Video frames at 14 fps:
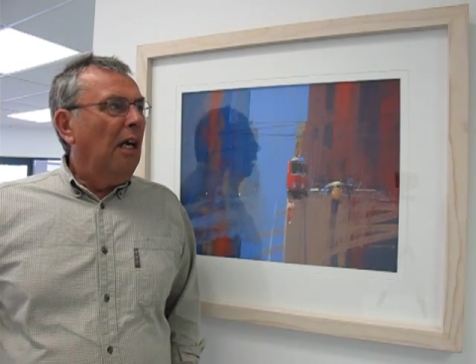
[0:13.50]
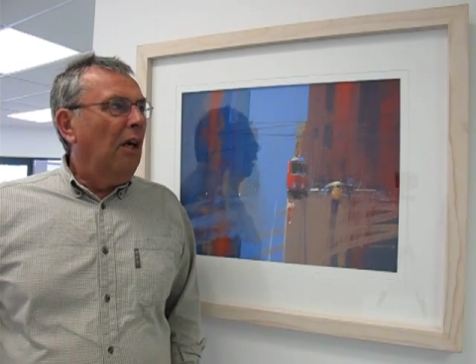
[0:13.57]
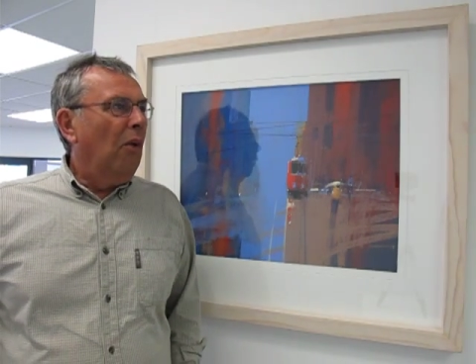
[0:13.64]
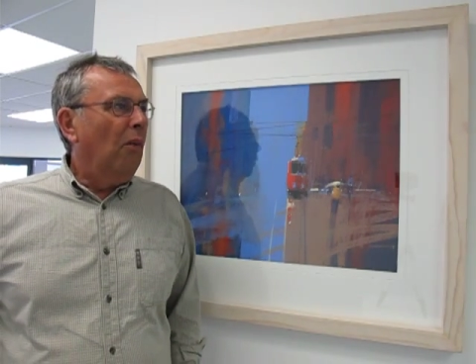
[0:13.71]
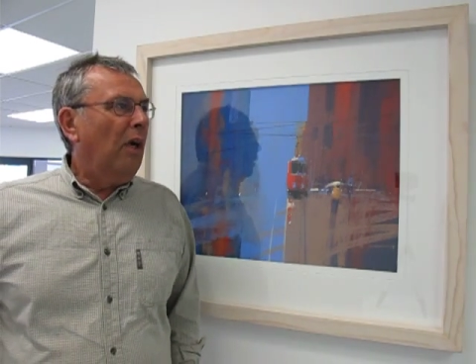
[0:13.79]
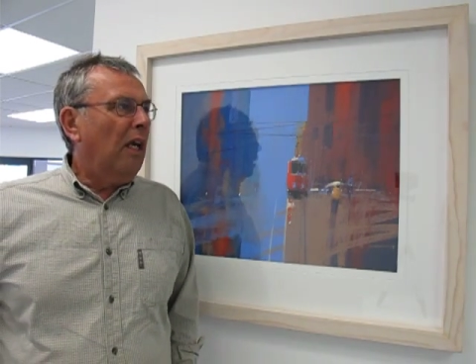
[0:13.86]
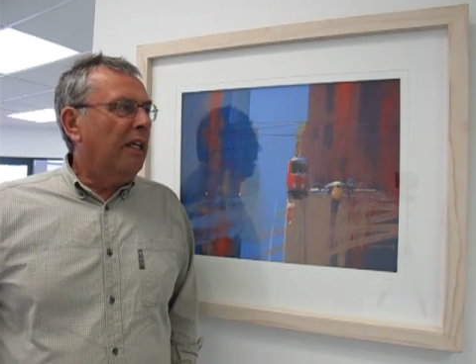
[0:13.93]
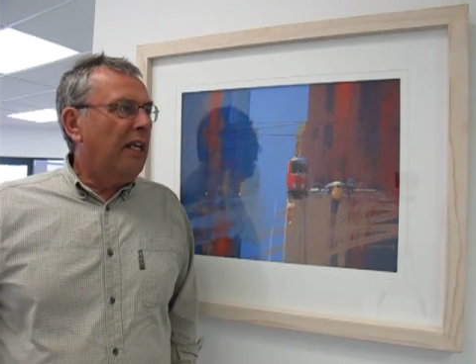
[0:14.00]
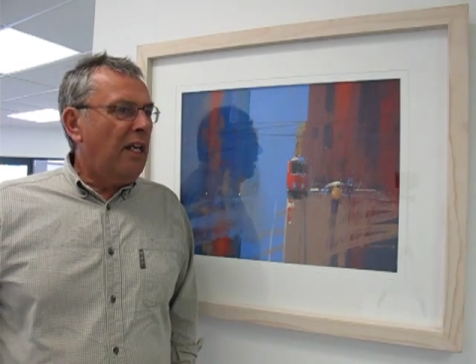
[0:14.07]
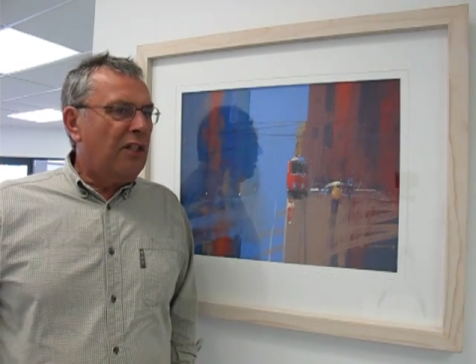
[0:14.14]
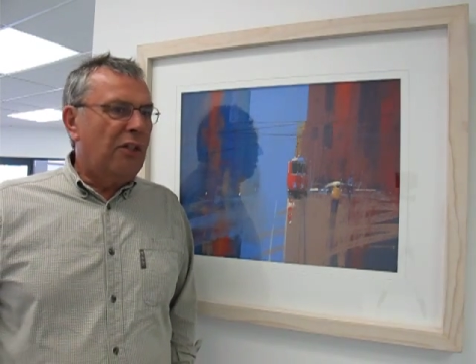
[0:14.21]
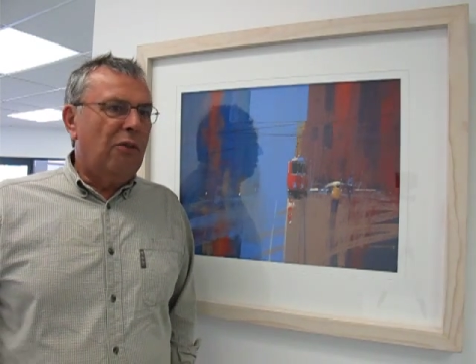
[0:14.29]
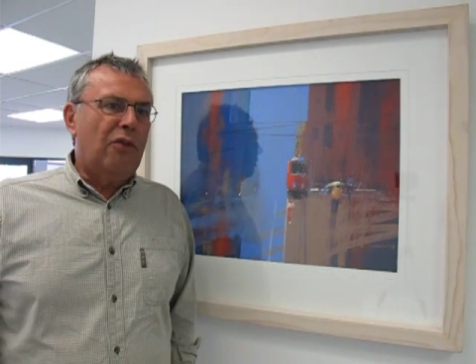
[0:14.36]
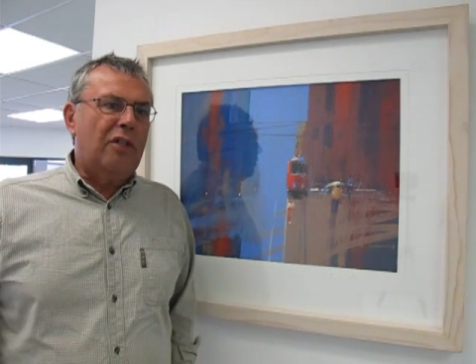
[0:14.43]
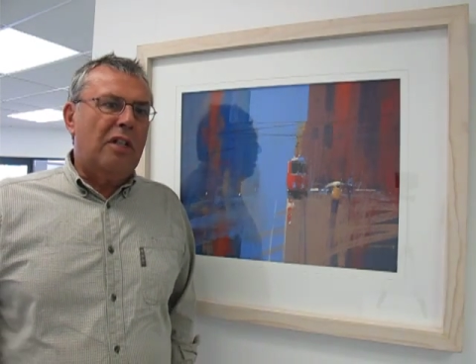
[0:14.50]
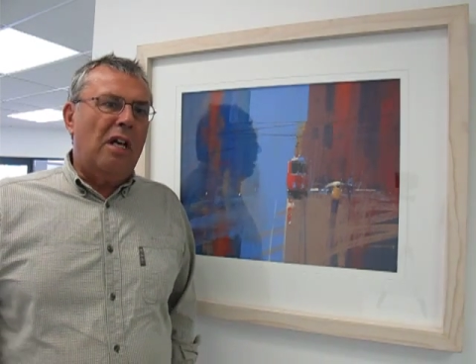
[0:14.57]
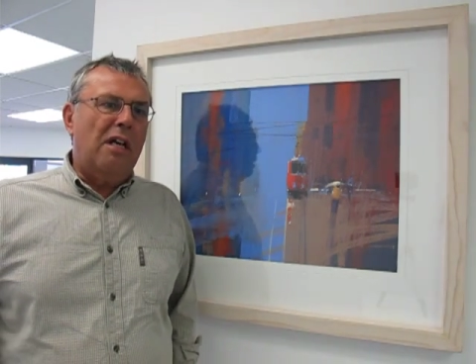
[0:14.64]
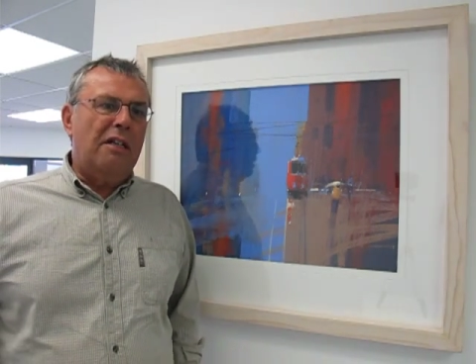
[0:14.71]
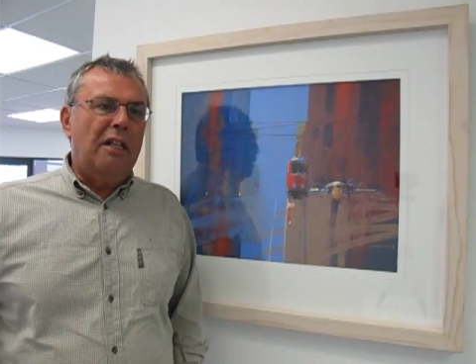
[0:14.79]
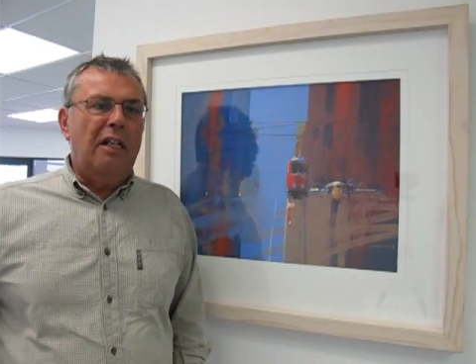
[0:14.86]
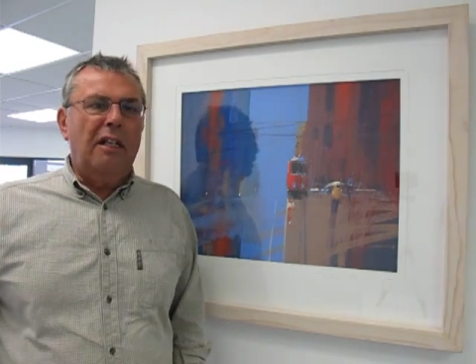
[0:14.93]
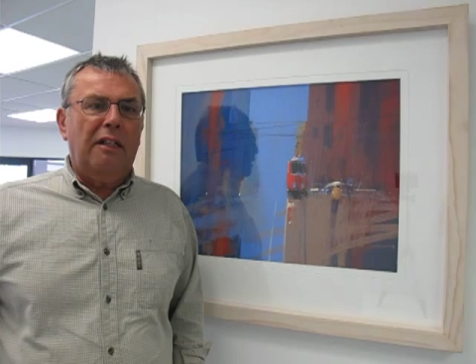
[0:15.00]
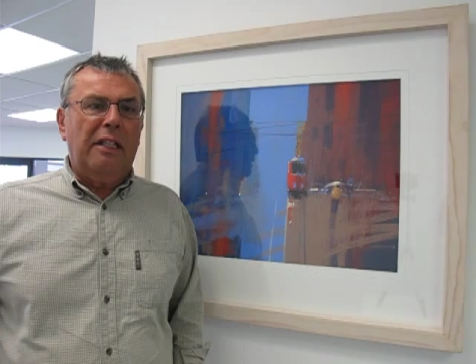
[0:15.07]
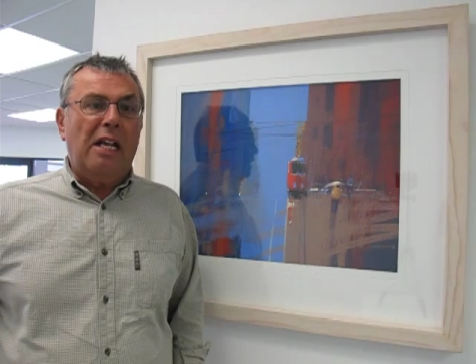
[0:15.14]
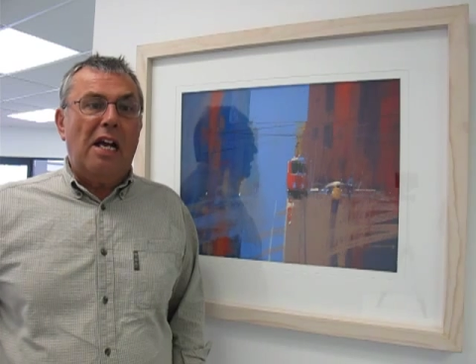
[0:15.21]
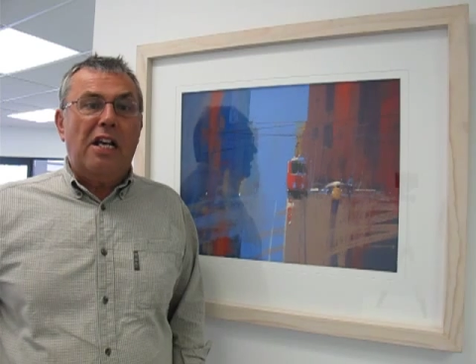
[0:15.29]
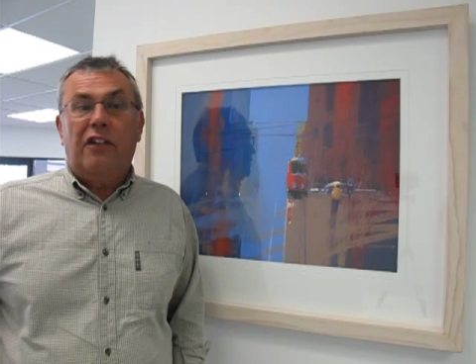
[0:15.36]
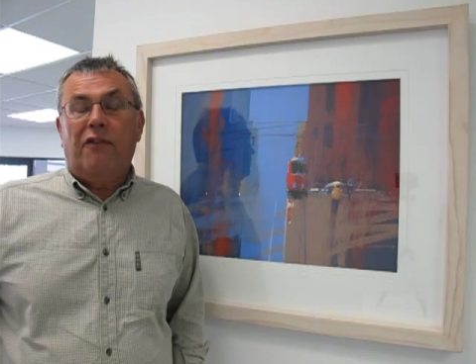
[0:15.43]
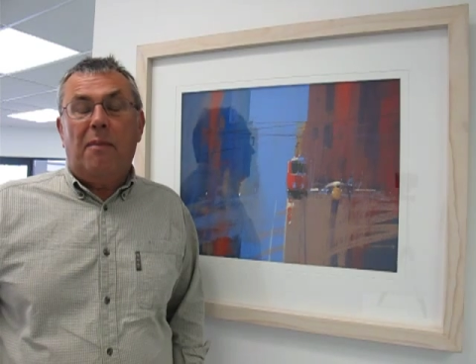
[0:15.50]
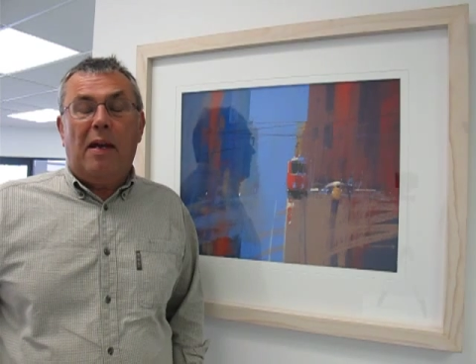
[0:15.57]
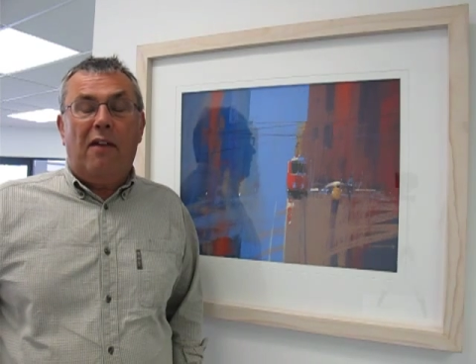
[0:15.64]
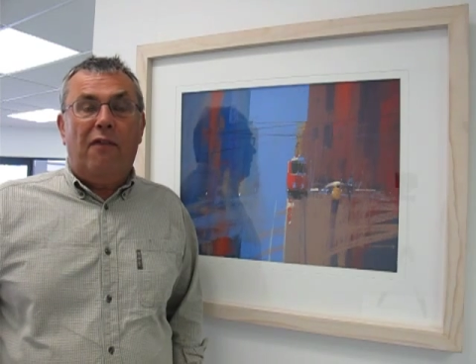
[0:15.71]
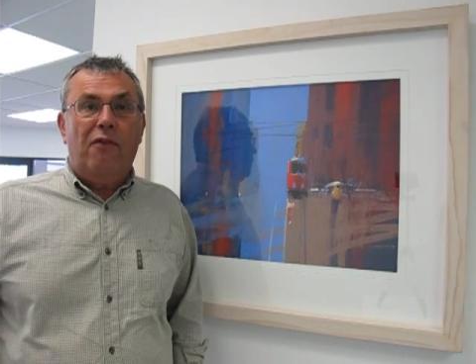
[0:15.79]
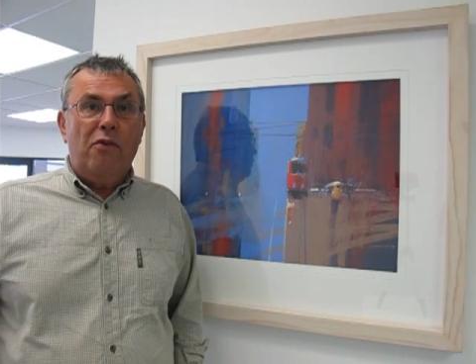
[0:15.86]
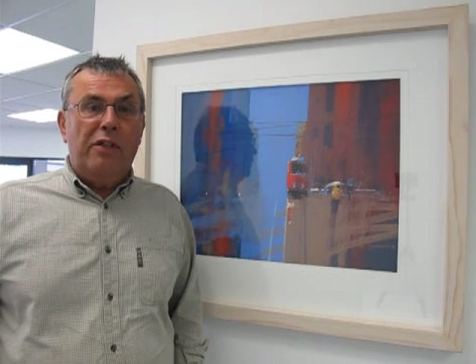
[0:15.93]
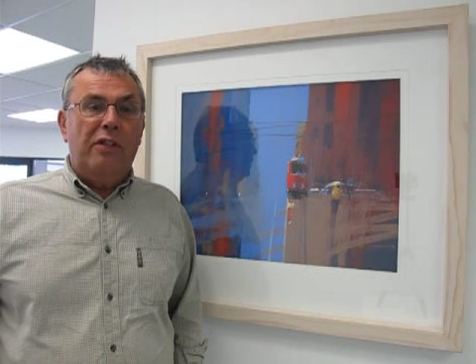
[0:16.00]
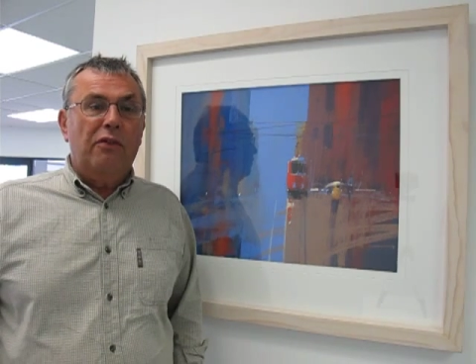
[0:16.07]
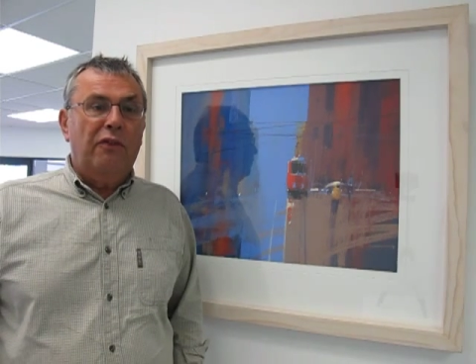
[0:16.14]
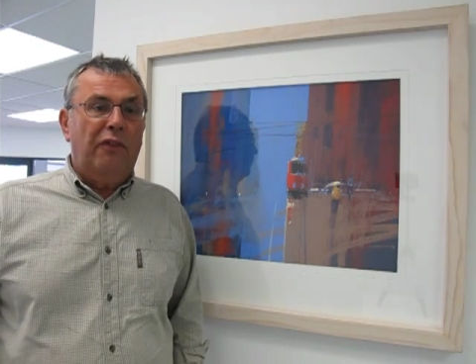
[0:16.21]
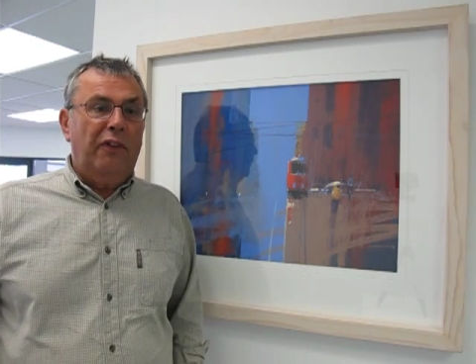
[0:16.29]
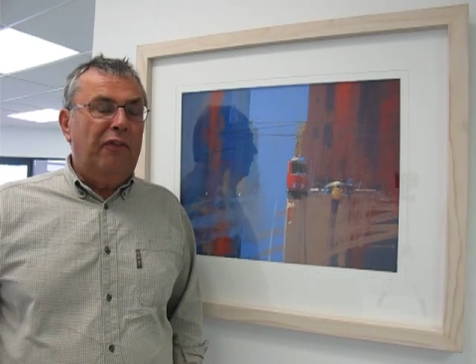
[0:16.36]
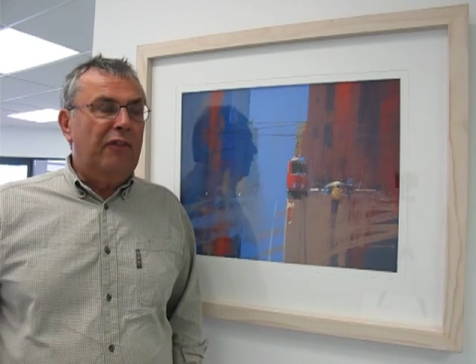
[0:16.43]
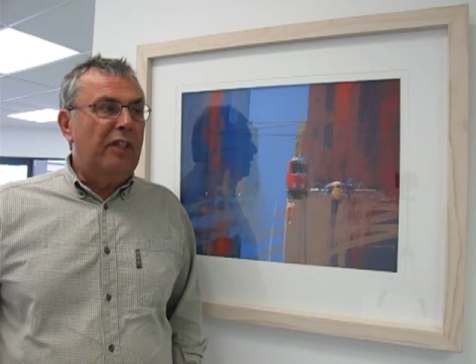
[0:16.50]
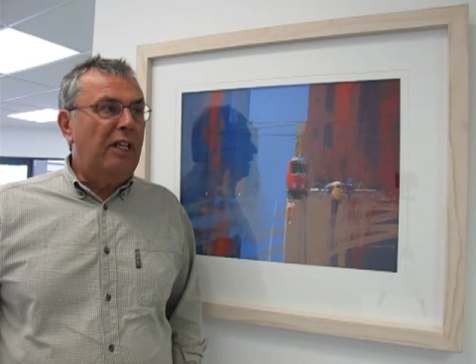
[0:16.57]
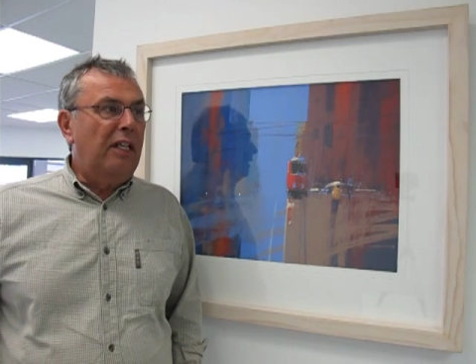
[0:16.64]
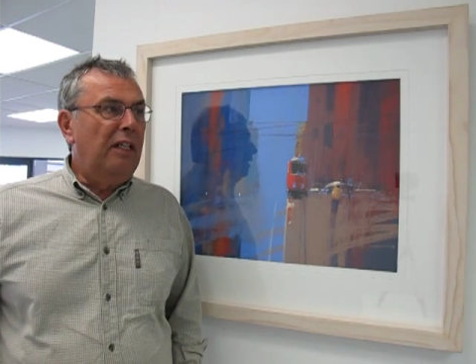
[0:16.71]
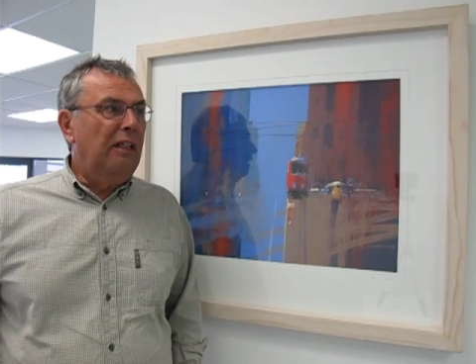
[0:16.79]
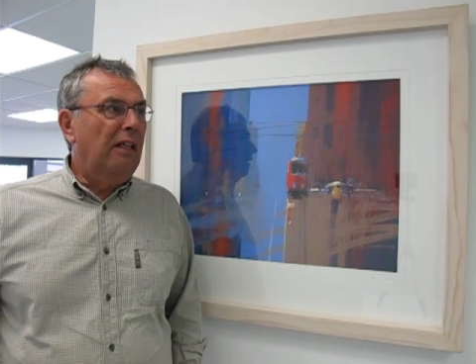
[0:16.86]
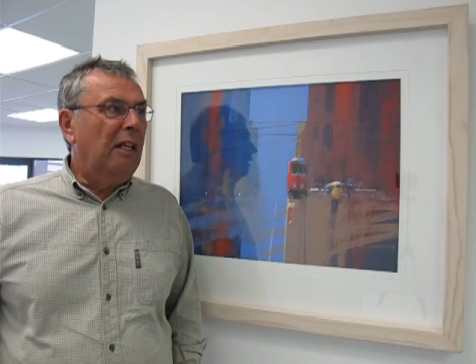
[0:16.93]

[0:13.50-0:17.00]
Well, I guess it all started at the age of about 14 or 15.